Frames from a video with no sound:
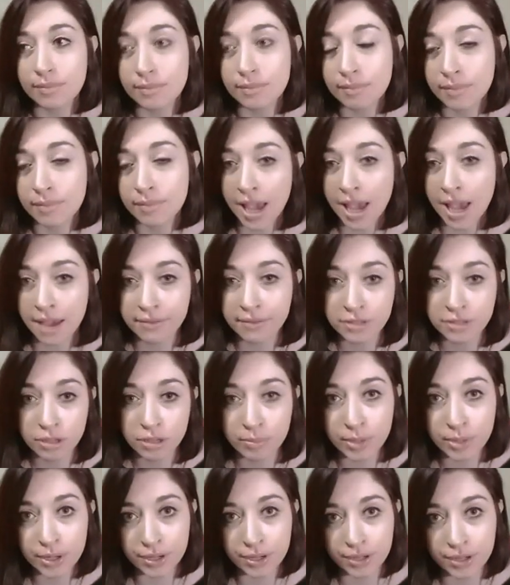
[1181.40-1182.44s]

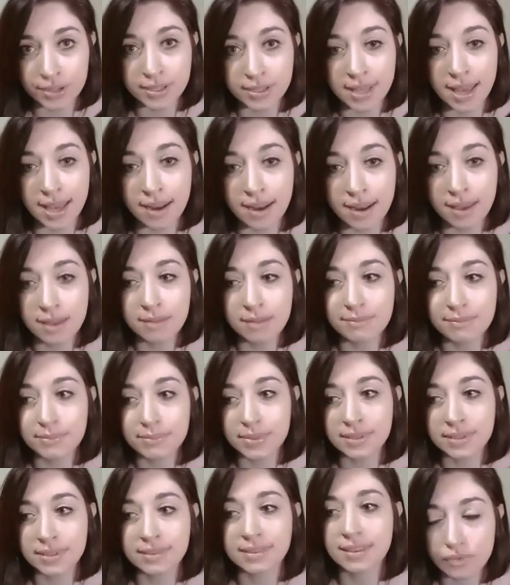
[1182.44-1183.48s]
Afterburner
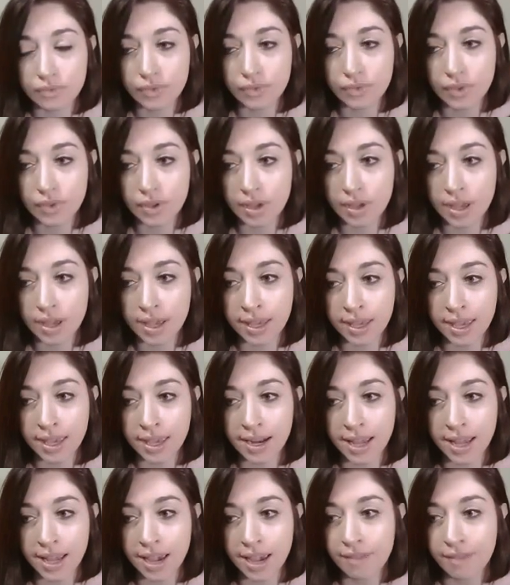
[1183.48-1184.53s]
setups, I can't
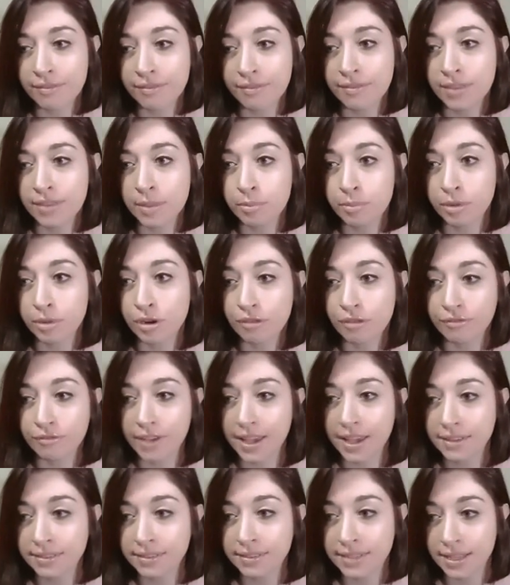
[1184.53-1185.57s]
have the
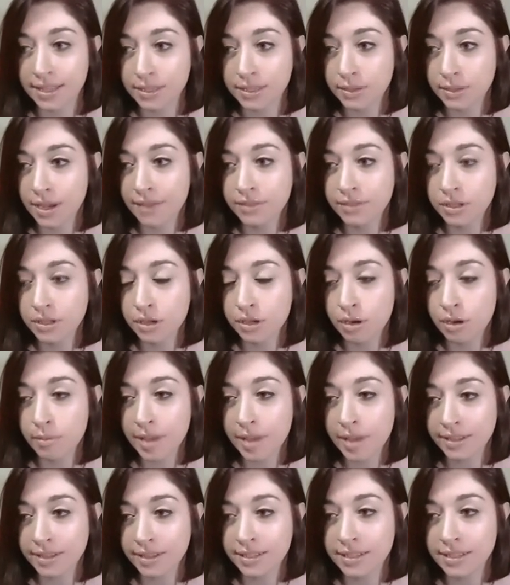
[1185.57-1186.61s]
profile set. So I have to go
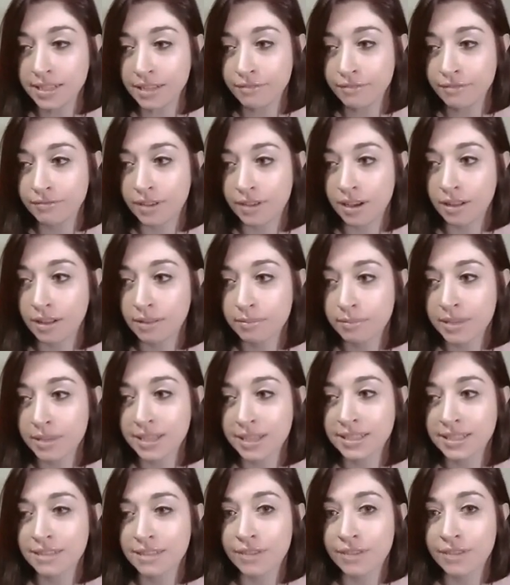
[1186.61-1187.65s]
back to default,
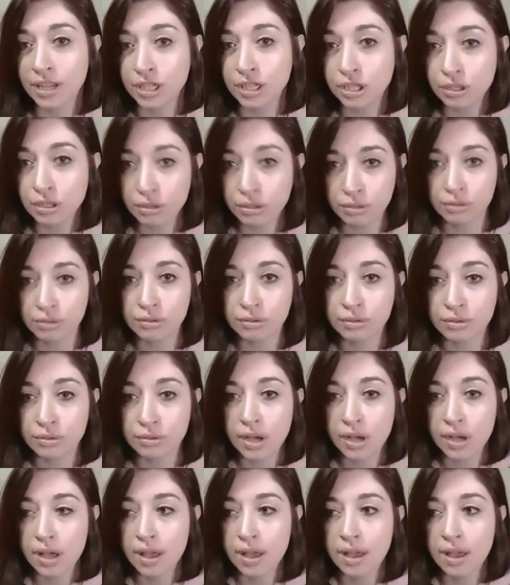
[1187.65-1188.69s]
because if I do,
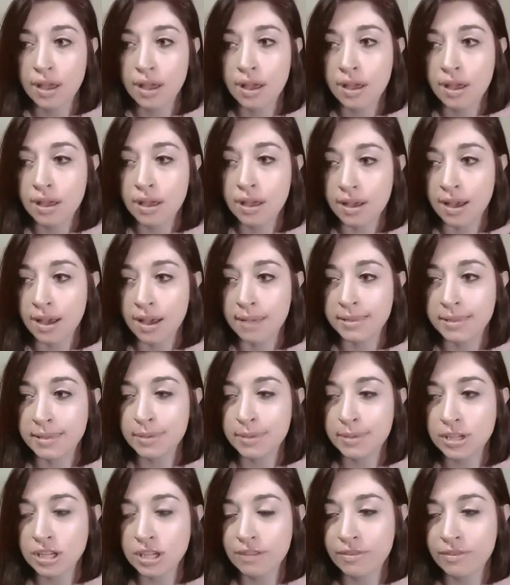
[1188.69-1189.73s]

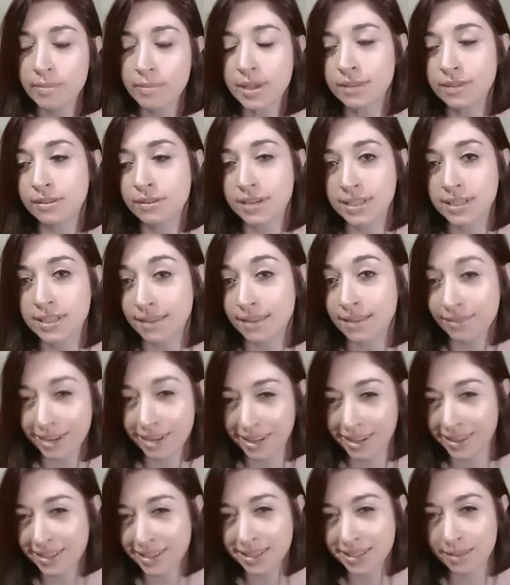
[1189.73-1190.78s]
especially for my 3070,
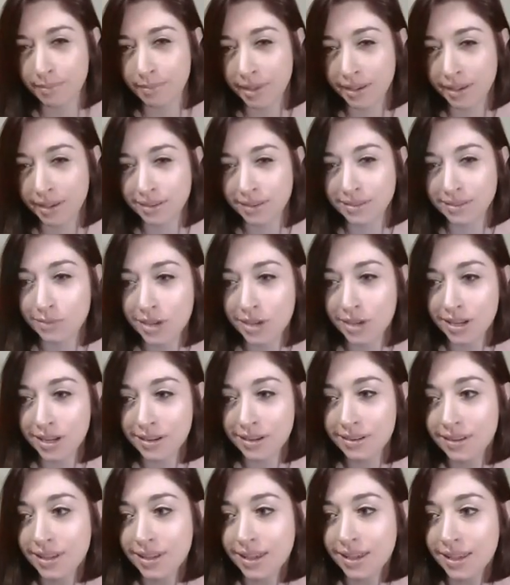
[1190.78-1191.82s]
that's the biggest
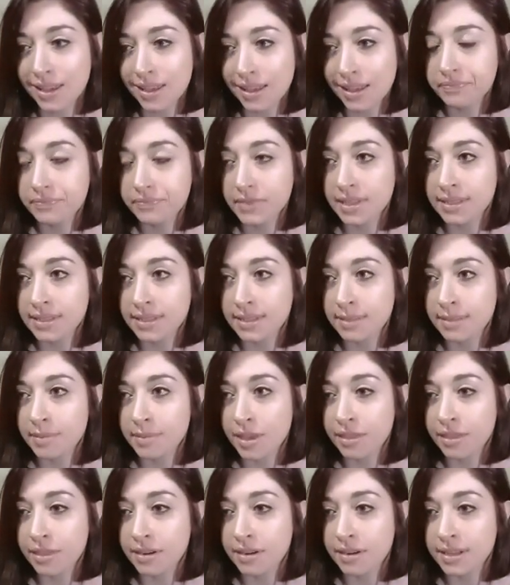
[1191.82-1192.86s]
one. This is my
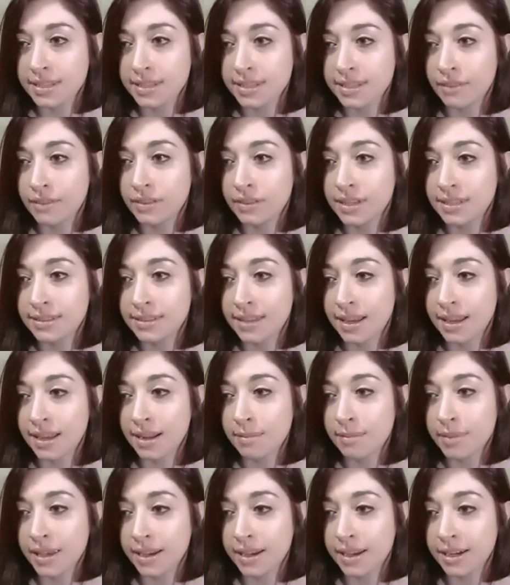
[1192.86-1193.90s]
3070
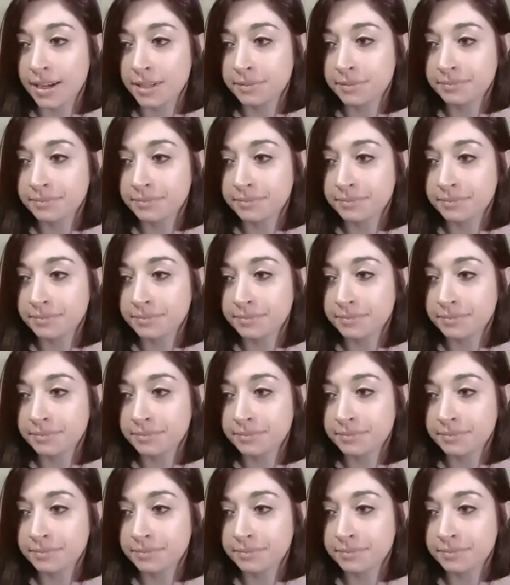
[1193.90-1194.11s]
setup here.